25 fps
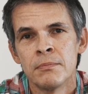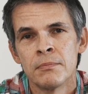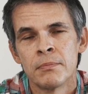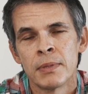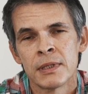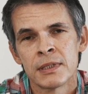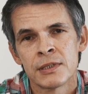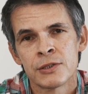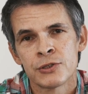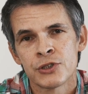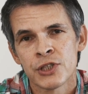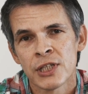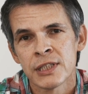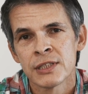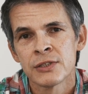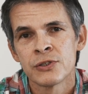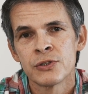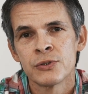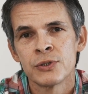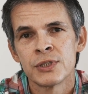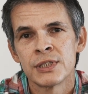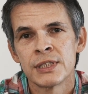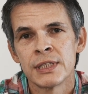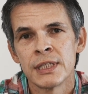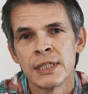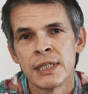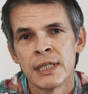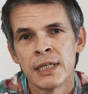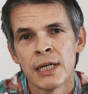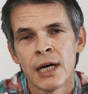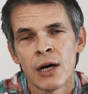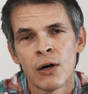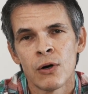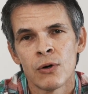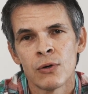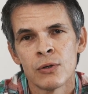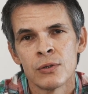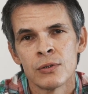But just to see
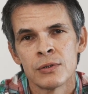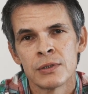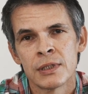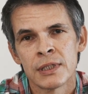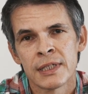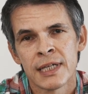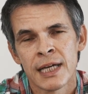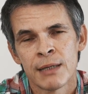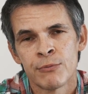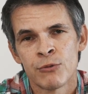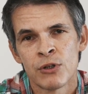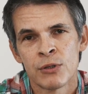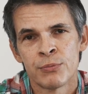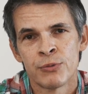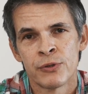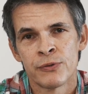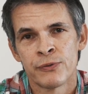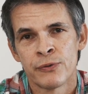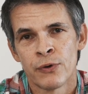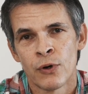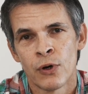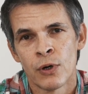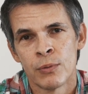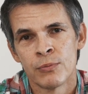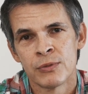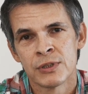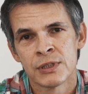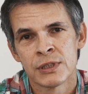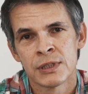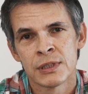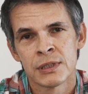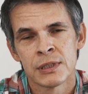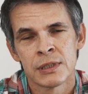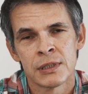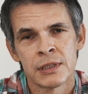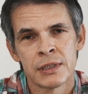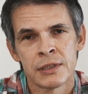how the camera performs